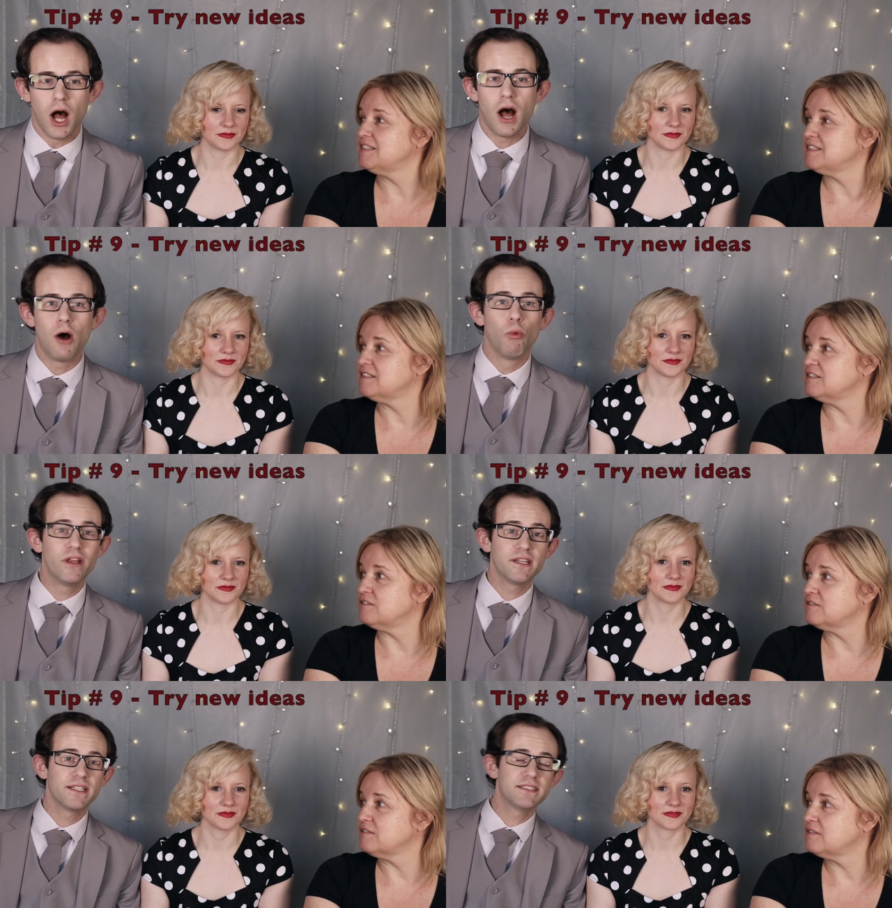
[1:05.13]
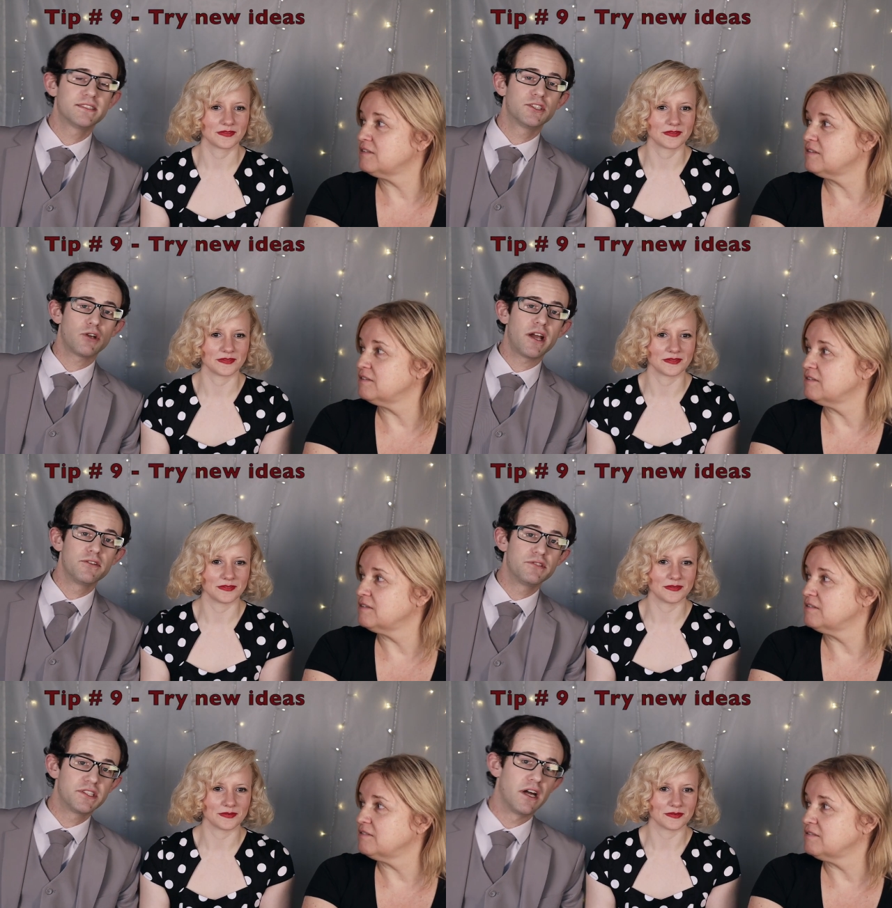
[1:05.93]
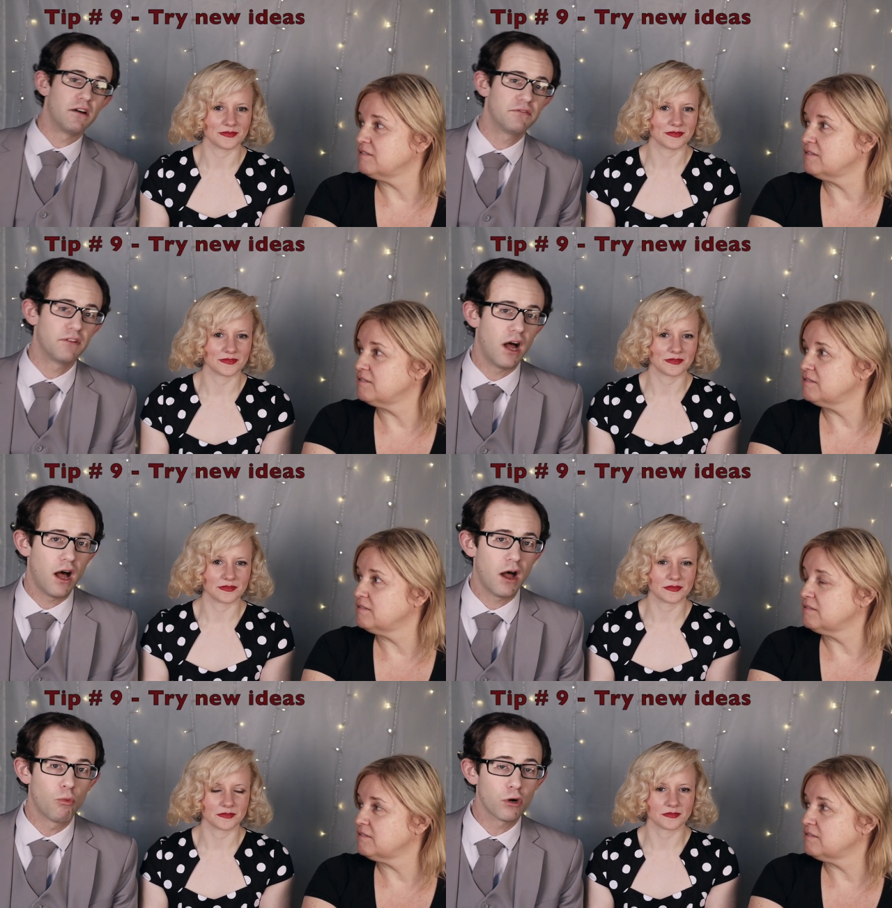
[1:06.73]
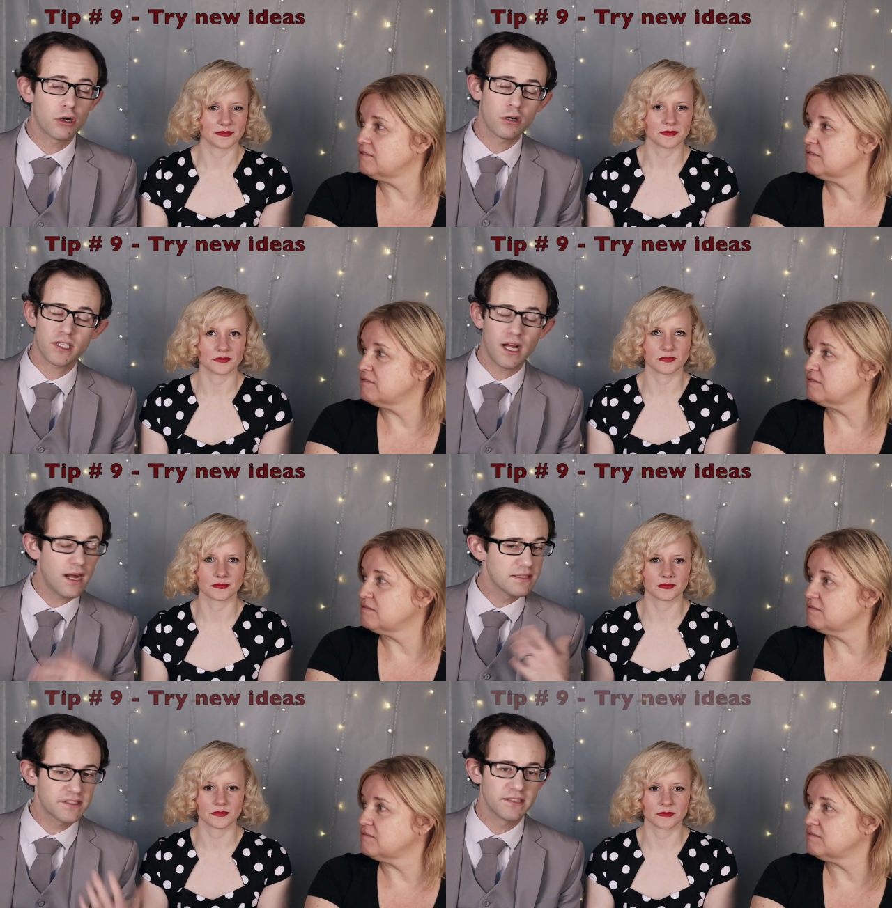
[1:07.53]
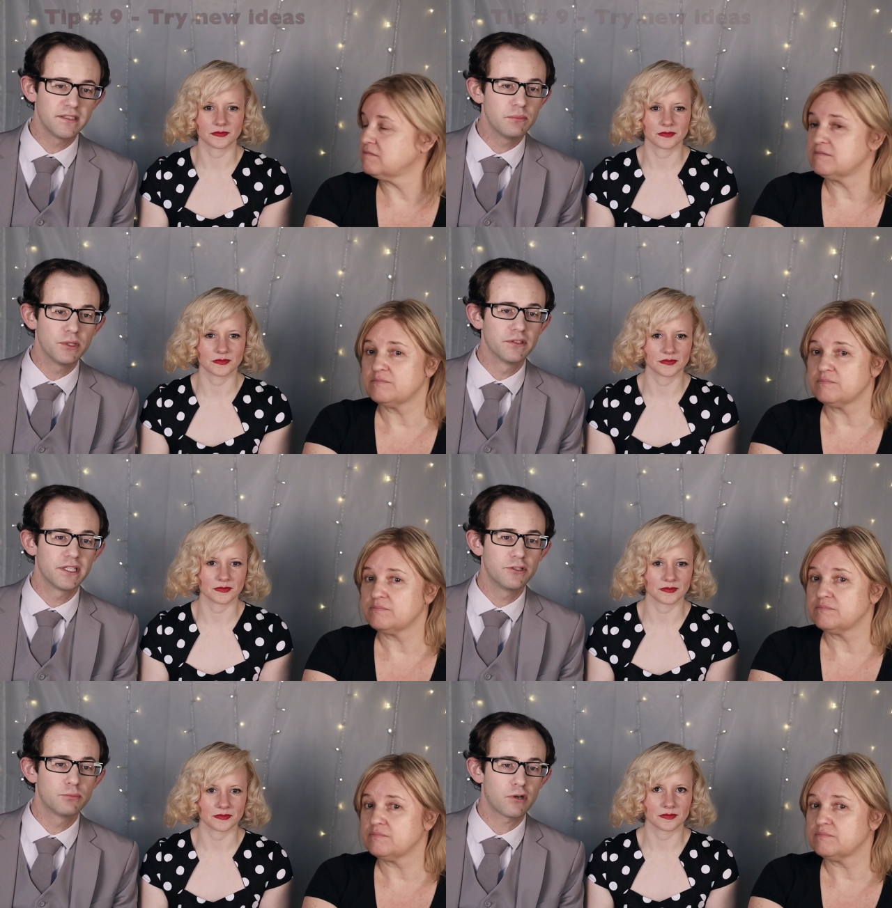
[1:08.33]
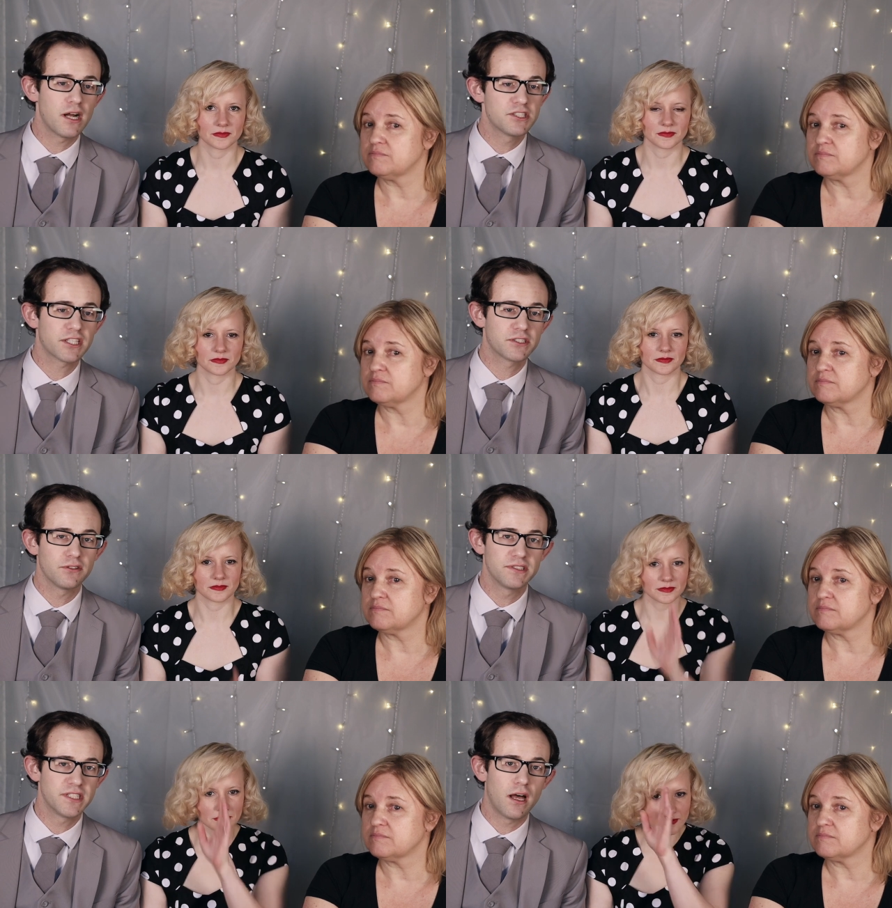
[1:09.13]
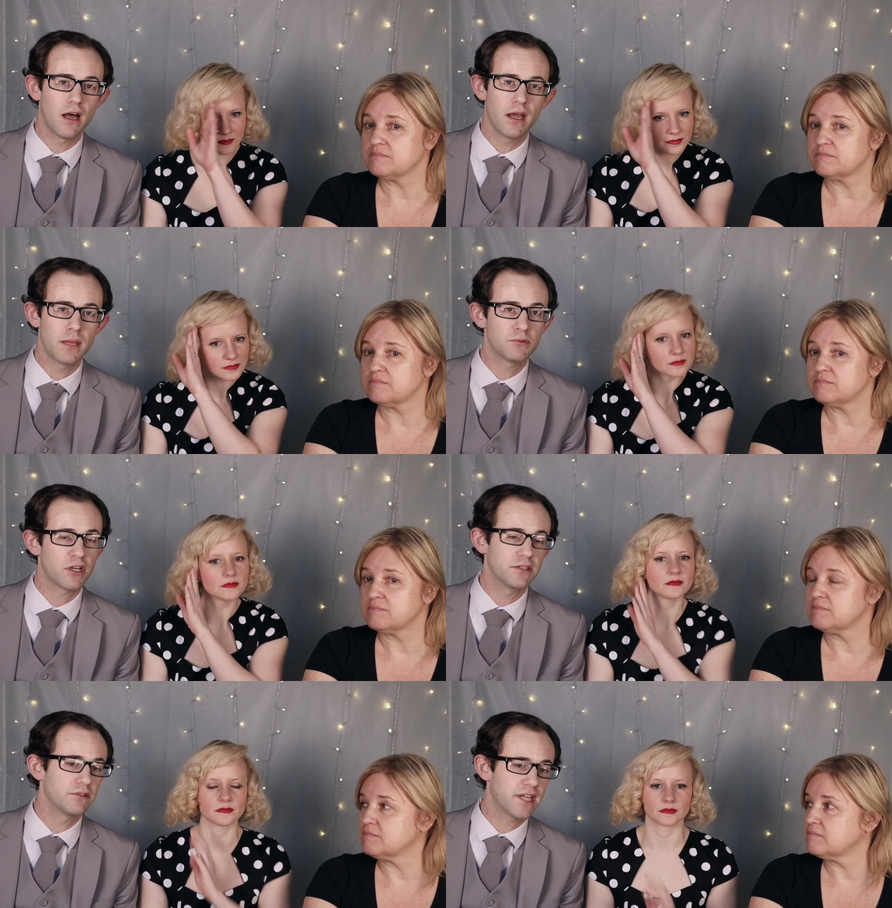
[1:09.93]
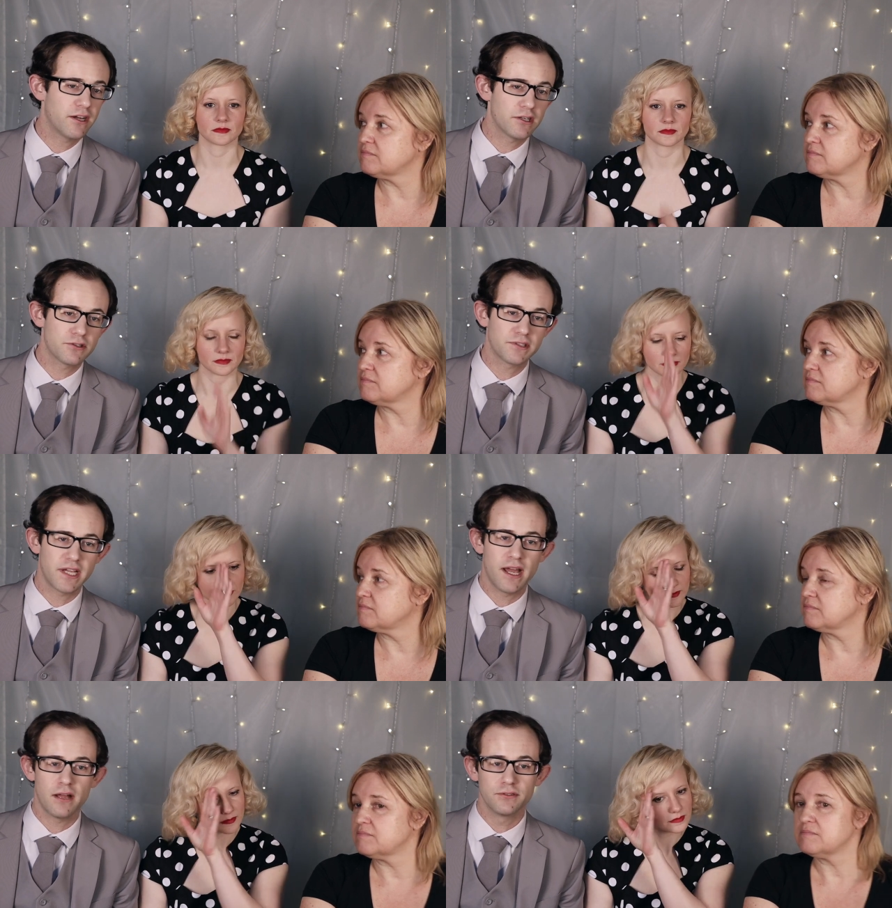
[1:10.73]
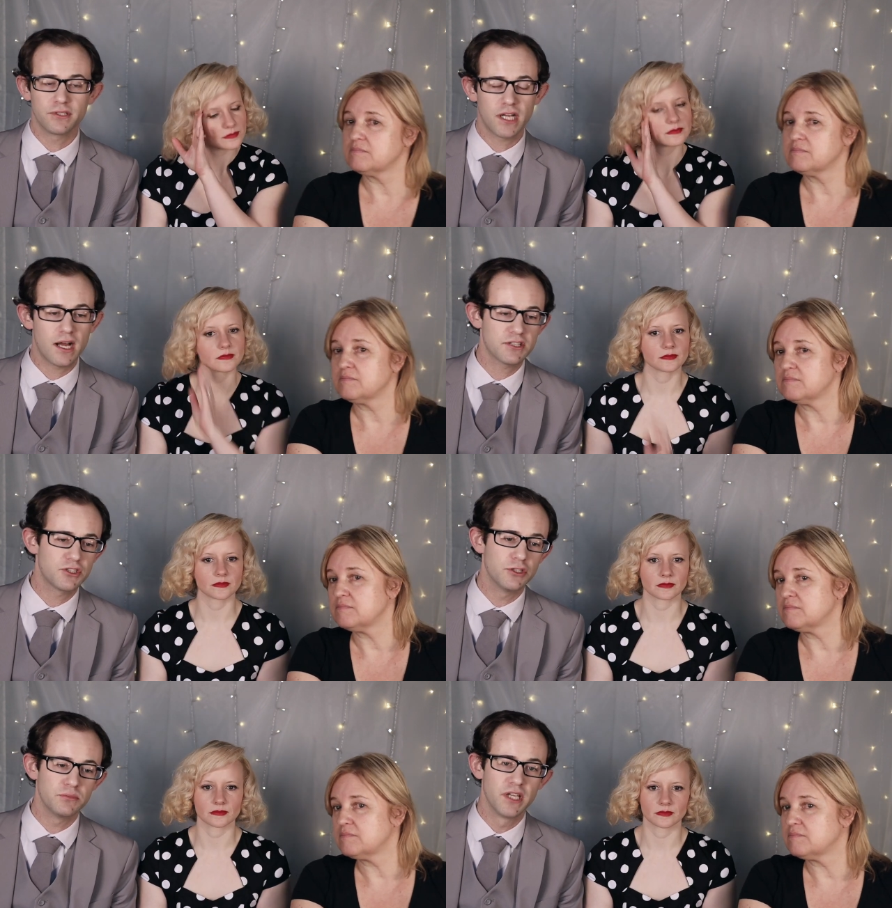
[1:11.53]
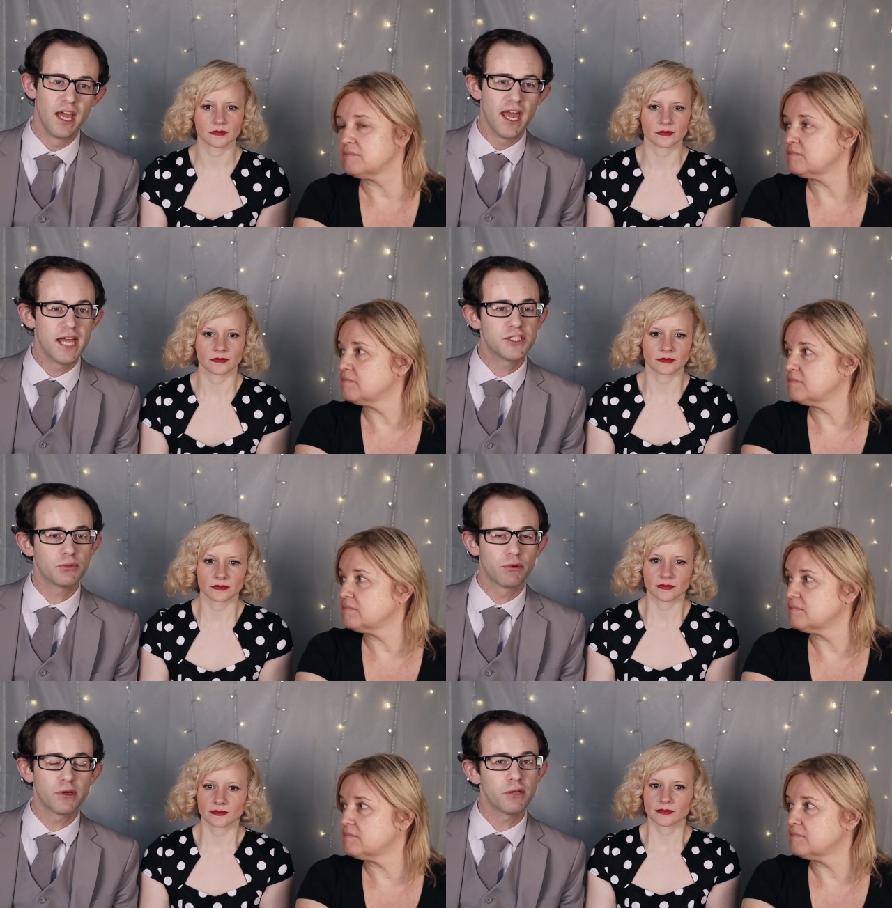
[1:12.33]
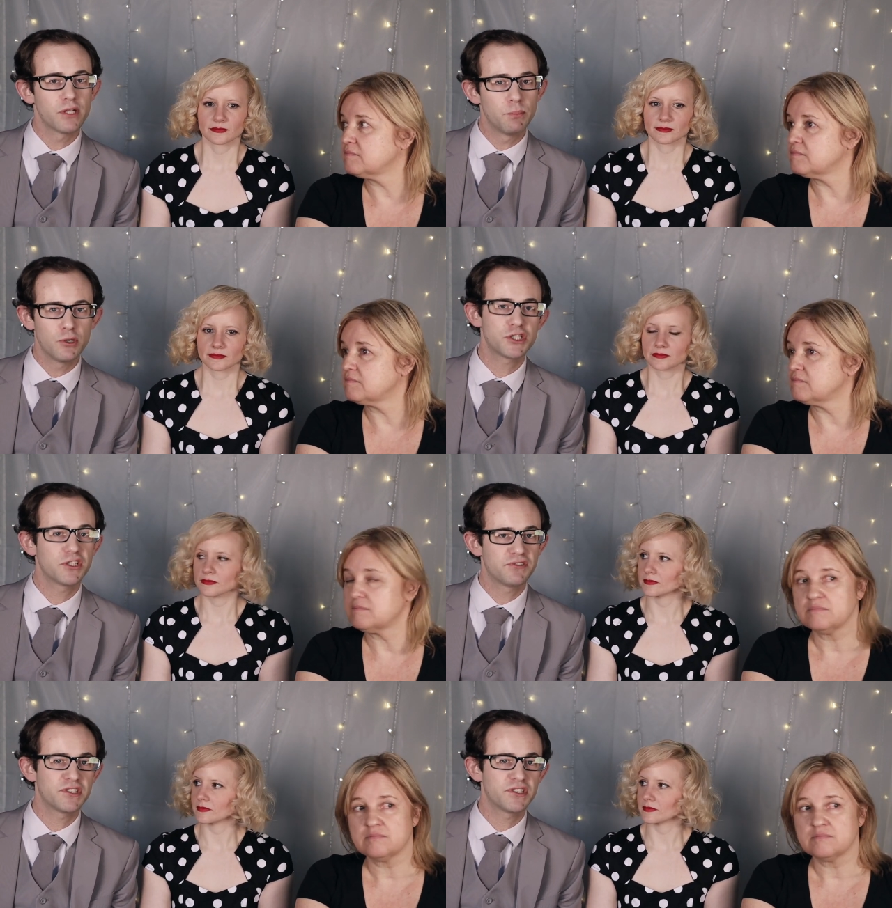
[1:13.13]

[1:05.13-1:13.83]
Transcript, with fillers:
Speaker 1: Uh, willingness to try new stuff. Uh, we're constantly building new projects all the time, trying new characters out, new costumes, and so we really want to push the